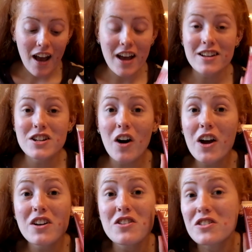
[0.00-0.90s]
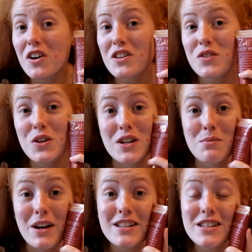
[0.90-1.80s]
and I only just got this for
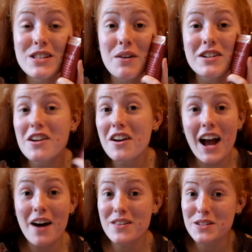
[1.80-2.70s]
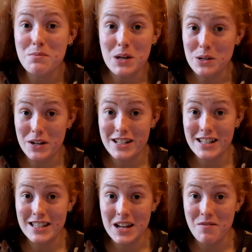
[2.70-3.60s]
Christmas, so I don't know how this can be a
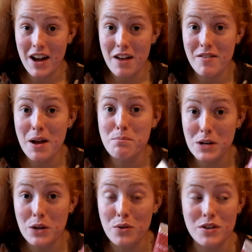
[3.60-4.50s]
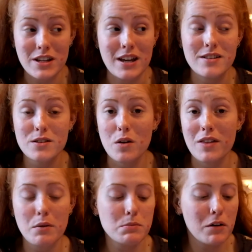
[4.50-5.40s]
2016 favourite, but it already is.
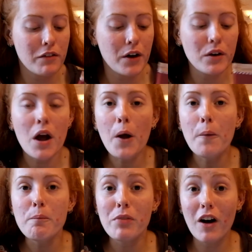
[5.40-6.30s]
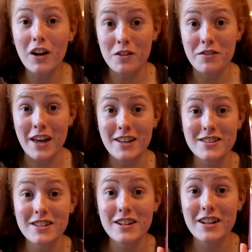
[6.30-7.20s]
Sorry, that was my phone. I love
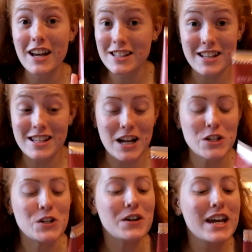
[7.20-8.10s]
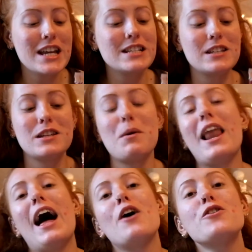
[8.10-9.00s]
this. It's sensational. It is the
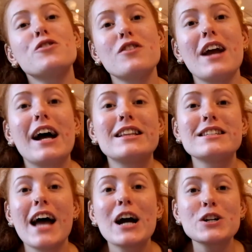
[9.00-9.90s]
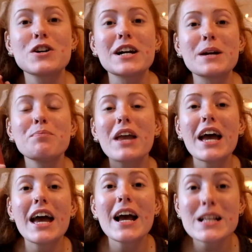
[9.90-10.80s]
Zoella Hungry Hands hand cream.
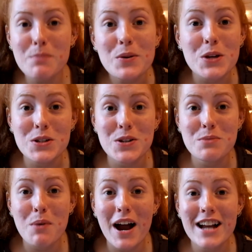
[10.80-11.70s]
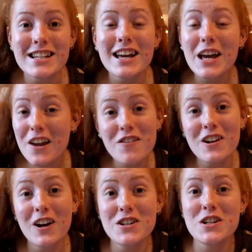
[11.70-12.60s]
It smells like gingerbread. If
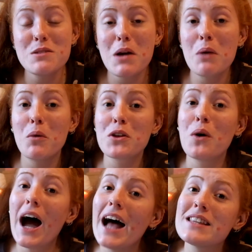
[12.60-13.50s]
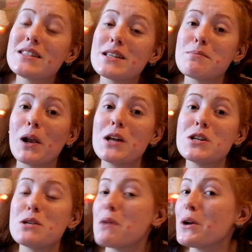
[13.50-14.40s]
you like gingerbread and want your hands to smell
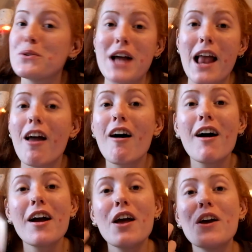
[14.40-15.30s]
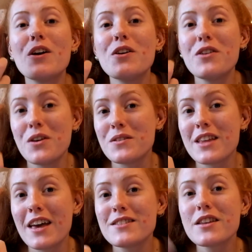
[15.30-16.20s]
like gingerbread all day long,
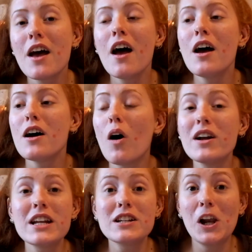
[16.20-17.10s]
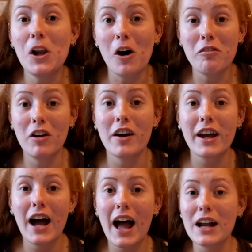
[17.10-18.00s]
use this. I need a lot of
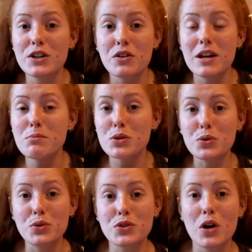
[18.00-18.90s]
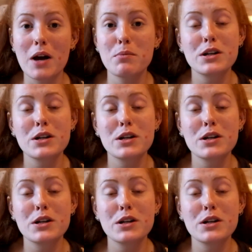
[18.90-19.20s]
like hand creams all the time,